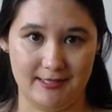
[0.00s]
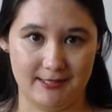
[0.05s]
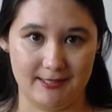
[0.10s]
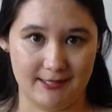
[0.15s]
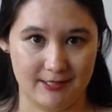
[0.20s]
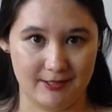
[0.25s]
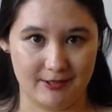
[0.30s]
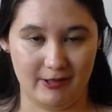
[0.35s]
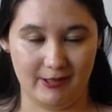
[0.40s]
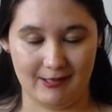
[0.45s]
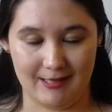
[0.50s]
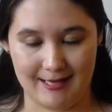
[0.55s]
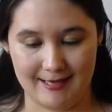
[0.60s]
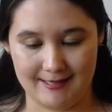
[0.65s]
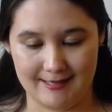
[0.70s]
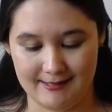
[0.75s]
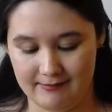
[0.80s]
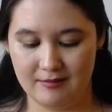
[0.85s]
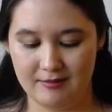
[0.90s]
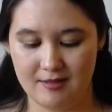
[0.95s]
gentry
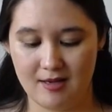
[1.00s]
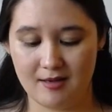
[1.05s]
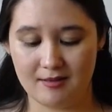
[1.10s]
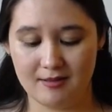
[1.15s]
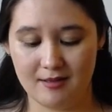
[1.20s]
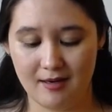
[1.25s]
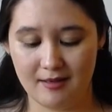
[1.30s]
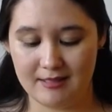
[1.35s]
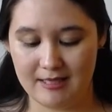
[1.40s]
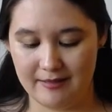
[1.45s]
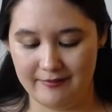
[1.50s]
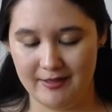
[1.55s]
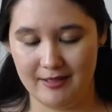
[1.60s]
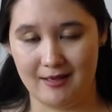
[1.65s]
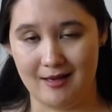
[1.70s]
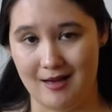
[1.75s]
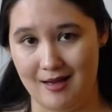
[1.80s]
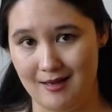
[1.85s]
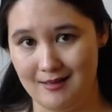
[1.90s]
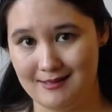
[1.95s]
class. Dr. Octavia
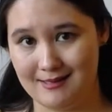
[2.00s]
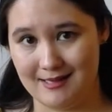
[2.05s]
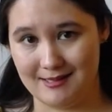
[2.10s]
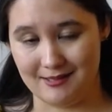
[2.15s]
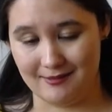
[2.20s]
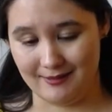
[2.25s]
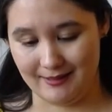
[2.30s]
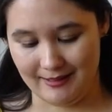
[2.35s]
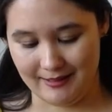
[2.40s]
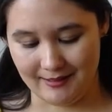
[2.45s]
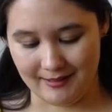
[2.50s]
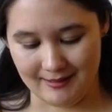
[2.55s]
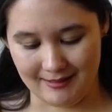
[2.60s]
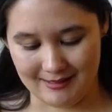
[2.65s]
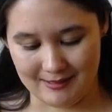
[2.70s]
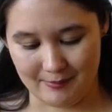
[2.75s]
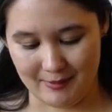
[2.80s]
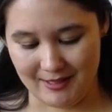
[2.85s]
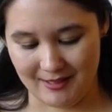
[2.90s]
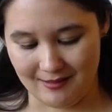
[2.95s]
Cox has a really good
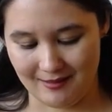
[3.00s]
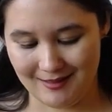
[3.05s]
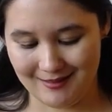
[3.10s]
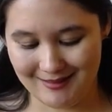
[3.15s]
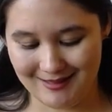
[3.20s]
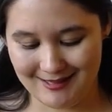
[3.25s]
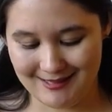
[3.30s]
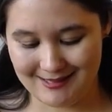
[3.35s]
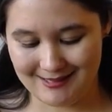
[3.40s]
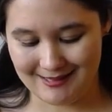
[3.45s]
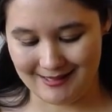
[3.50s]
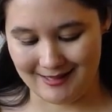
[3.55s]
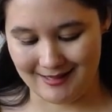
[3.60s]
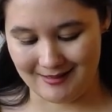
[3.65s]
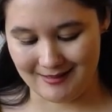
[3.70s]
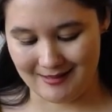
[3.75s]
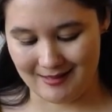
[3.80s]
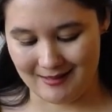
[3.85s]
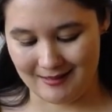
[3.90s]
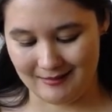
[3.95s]
explainer on this,
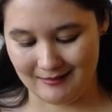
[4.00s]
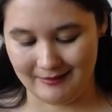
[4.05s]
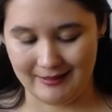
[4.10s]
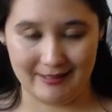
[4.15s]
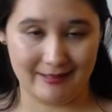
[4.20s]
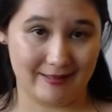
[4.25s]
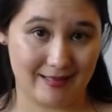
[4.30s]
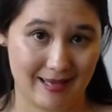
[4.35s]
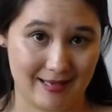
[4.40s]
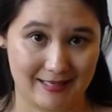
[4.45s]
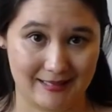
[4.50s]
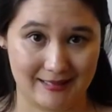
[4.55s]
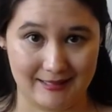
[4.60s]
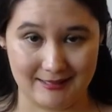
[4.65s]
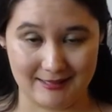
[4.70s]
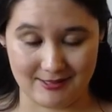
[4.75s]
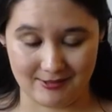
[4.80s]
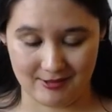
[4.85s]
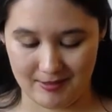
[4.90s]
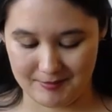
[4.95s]
and I'll link that in the
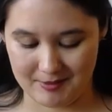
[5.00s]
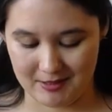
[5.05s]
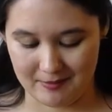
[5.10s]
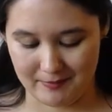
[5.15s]
description